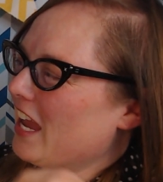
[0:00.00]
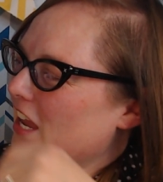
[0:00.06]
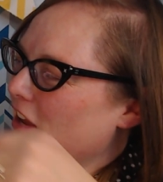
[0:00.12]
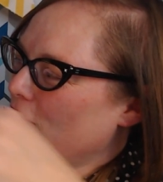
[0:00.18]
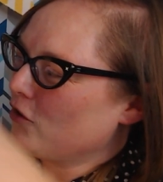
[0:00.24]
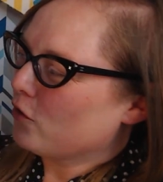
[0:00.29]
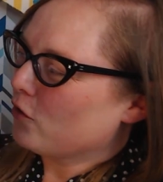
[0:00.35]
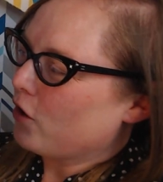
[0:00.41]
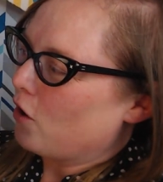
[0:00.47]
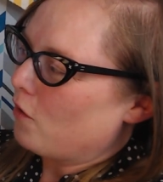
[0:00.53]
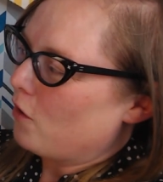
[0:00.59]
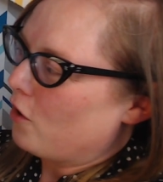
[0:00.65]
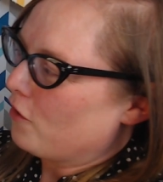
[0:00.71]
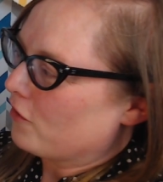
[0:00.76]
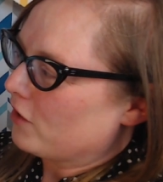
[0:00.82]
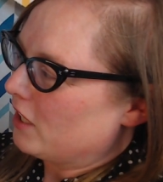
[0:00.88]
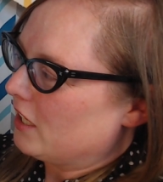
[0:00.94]
if you go
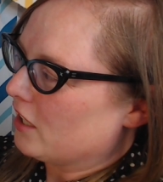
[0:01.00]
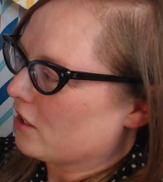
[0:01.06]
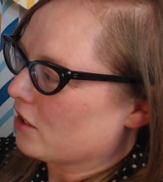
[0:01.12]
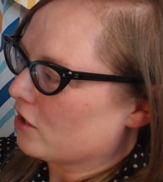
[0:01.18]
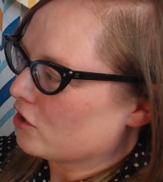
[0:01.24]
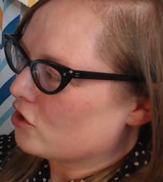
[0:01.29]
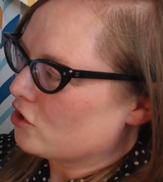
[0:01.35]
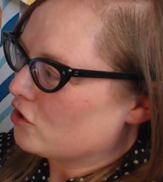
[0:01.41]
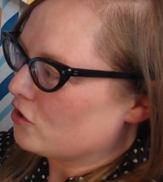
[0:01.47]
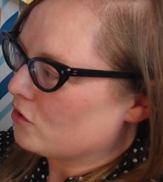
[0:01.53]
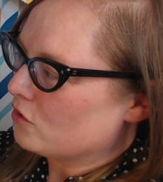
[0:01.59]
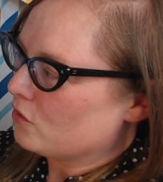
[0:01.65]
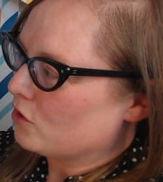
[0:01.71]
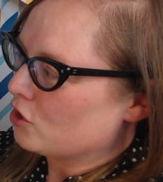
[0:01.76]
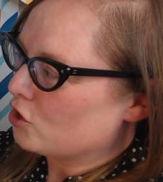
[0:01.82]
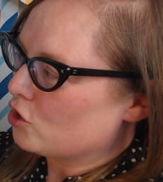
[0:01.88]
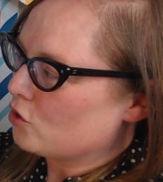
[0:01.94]
over here to
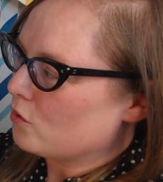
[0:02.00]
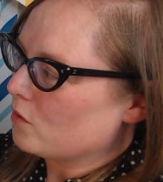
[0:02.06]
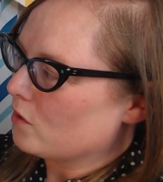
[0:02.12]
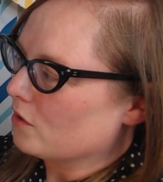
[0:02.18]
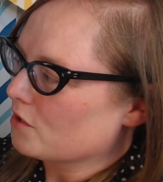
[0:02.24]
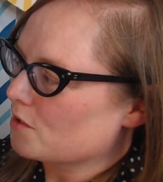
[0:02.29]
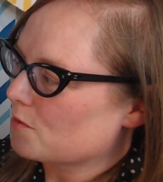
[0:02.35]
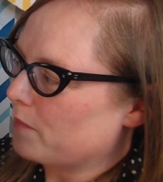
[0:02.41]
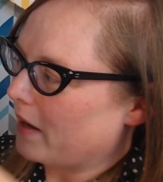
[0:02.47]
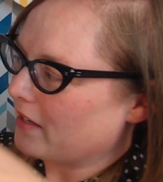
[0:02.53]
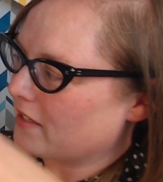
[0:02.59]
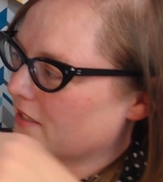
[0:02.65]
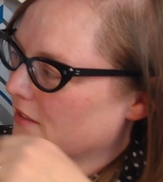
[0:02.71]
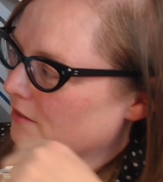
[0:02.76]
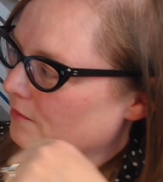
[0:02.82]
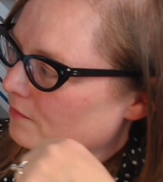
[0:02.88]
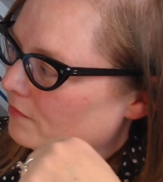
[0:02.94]
the tools button,